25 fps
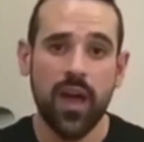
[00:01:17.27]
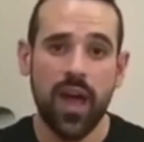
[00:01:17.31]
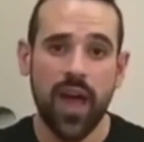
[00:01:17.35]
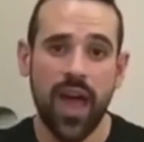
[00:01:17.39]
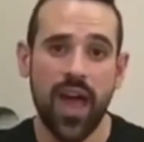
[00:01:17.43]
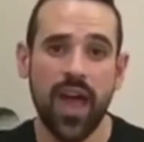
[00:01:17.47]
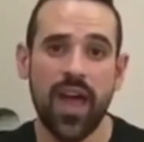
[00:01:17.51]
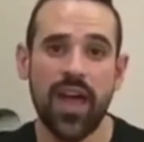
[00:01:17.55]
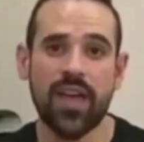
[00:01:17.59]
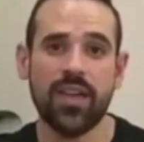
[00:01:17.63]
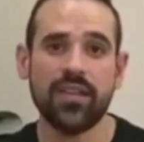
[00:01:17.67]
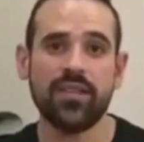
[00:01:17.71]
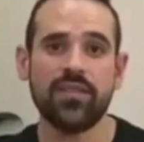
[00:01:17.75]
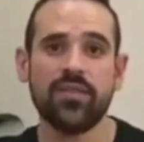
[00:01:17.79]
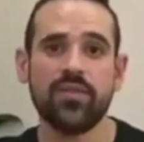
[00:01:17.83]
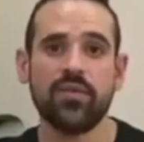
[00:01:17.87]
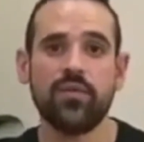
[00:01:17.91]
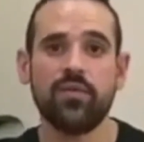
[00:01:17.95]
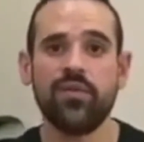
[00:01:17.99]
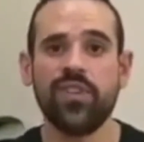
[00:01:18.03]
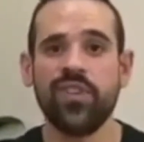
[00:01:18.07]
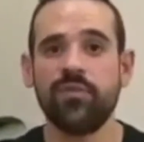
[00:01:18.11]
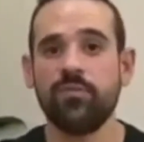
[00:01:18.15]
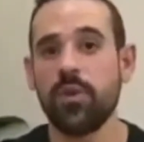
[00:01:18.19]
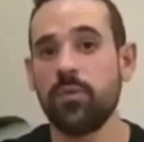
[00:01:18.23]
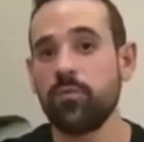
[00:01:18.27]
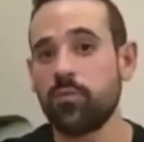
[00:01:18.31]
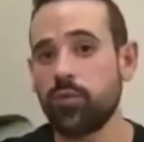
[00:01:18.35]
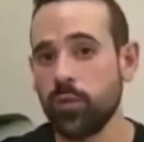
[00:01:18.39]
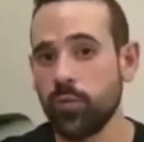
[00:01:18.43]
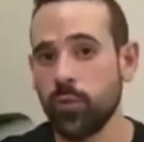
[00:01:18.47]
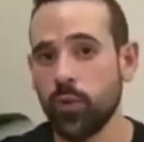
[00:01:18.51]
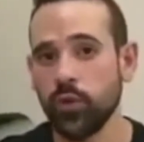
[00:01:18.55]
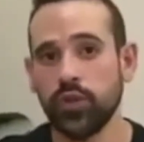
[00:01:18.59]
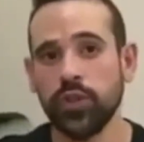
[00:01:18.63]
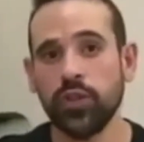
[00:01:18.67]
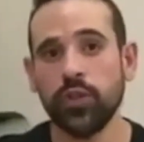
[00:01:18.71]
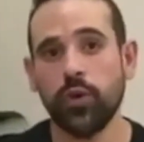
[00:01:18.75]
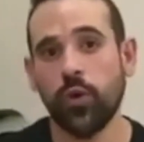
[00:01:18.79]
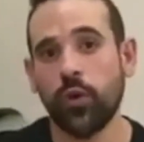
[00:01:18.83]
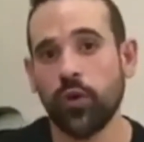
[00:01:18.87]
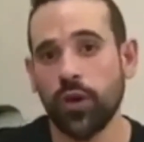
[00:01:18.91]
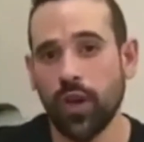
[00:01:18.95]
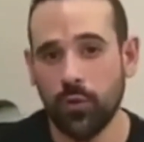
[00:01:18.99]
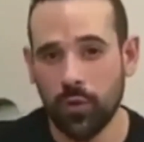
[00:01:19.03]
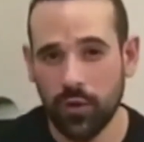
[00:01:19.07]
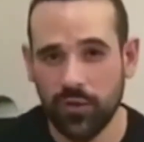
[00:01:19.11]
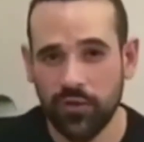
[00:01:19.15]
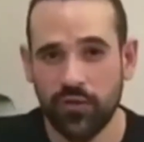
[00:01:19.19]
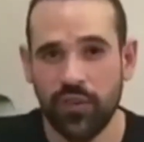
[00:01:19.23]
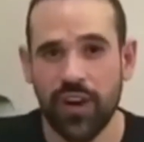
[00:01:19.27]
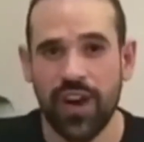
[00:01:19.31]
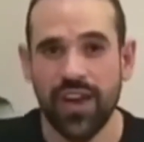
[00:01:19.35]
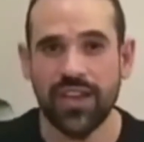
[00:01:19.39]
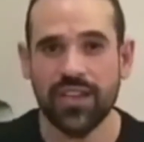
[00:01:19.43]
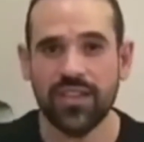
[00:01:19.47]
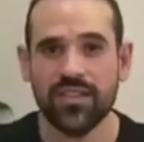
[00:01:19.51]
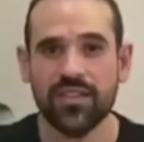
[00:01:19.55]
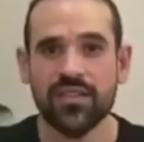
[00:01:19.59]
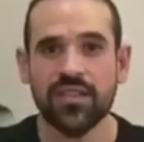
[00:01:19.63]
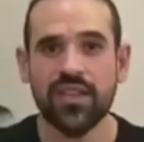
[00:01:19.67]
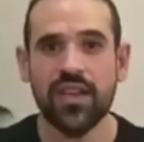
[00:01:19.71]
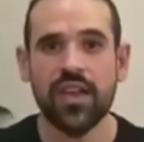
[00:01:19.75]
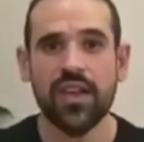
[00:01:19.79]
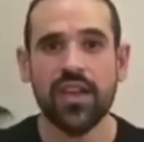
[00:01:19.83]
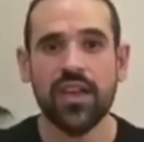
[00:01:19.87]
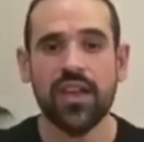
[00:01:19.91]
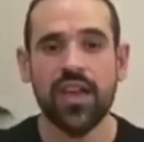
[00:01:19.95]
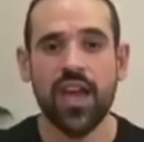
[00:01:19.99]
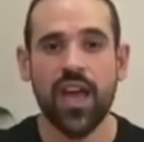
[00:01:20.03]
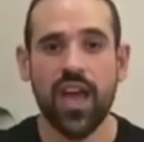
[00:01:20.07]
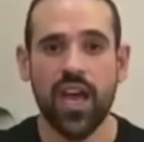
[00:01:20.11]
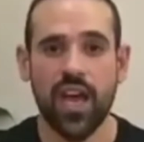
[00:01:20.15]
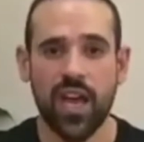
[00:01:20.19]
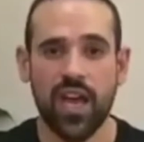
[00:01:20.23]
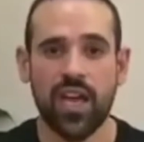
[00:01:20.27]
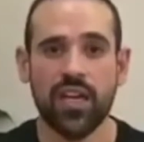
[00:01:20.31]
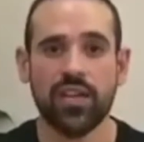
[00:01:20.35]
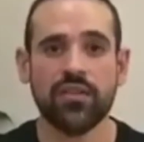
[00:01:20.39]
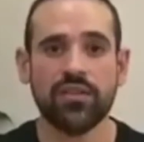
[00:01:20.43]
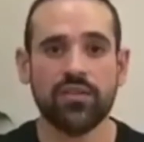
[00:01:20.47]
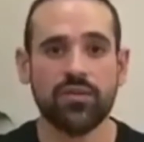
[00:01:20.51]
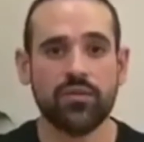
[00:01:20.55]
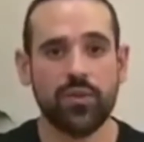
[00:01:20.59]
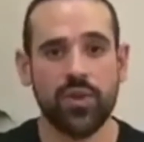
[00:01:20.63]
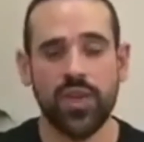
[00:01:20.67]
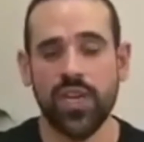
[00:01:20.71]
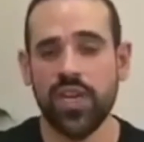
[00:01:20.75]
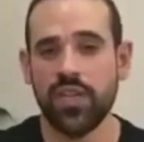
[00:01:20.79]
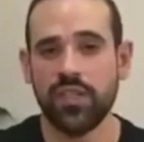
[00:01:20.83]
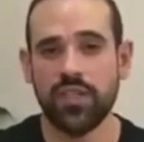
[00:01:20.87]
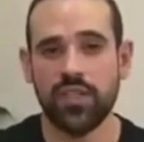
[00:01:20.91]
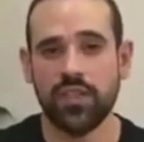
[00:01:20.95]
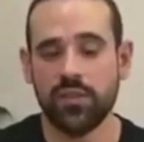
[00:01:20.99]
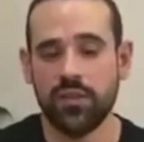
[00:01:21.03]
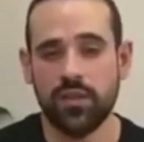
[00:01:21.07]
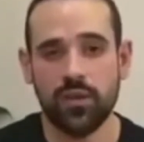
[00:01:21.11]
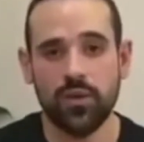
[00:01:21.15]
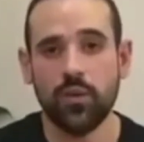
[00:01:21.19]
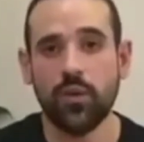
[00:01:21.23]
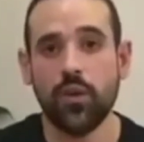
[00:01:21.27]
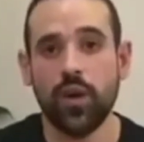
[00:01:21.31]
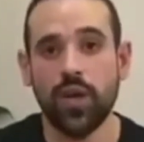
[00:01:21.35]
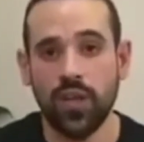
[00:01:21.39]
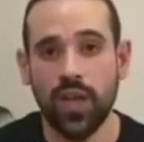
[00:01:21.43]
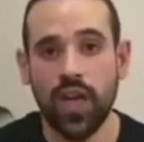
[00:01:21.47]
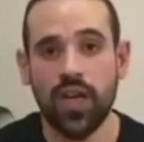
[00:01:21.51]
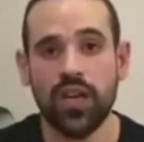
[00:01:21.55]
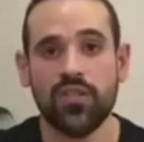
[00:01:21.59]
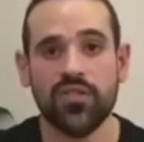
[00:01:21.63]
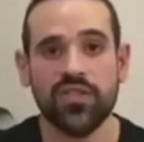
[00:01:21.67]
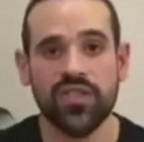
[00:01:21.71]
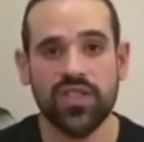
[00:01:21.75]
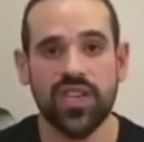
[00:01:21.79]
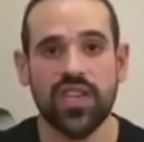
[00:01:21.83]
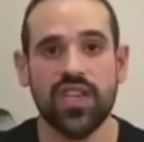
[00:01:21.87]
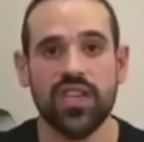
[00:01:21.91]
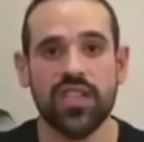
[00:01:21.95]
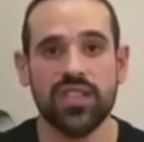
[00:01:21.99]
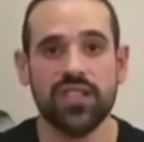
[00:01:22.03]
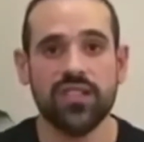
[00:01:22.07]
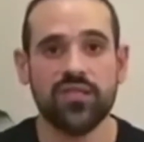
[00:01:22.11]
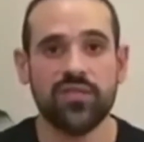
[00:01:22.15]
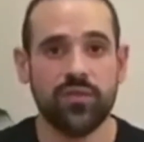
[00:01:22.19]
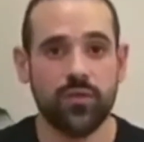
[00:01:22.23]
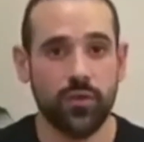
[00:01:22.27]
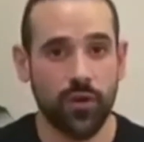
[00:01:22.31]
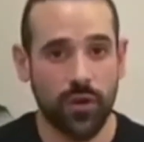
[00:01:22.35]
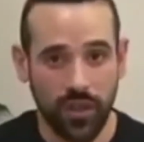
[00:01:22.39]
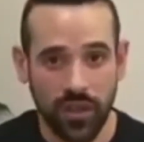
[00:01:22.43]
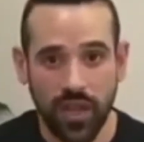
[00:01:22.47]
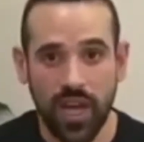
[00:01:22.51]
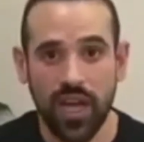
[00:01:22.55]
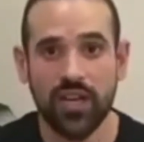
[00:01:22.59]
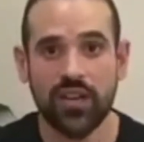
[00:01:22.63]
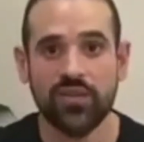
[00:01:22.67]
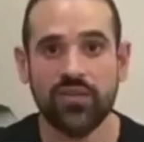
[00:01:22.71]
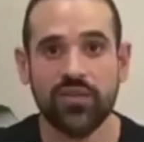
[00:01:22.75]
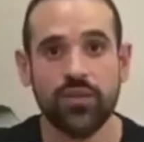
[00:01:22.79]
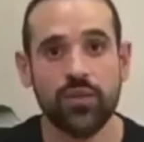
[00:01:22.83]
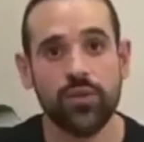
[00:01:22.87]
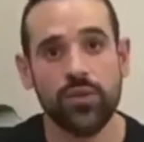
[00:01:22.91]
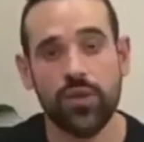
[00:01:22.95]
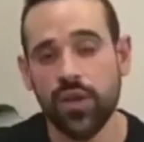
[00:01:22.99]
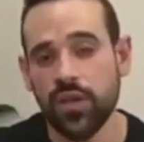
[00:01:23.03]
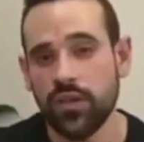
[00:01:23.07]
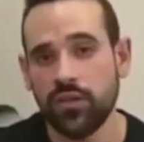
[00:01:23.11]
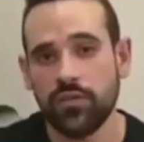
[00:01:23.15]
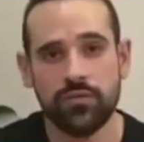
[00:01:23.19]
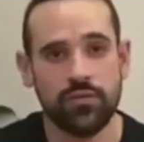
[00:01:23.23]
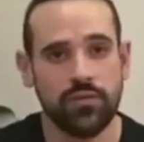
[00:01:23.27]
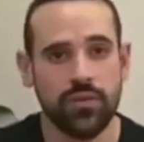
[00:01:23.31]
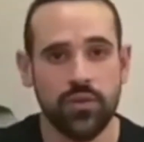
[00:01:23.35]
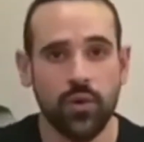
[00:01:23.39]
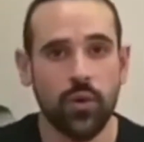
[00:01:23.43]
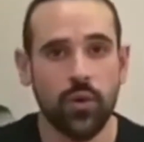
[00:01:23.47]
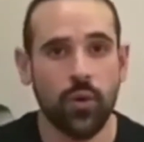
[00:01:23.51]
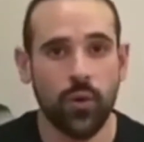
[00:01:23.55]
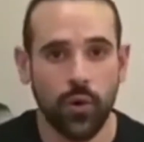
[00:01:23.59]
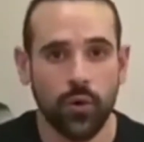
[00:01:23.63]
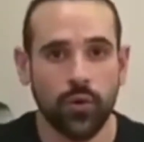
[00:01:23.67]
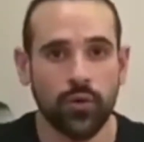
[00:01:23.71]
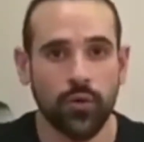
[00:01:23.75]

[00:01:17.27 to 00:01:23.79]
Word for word: And we've been promoting all our friends and creating, you know, a lot of sales for a lot of you, and you all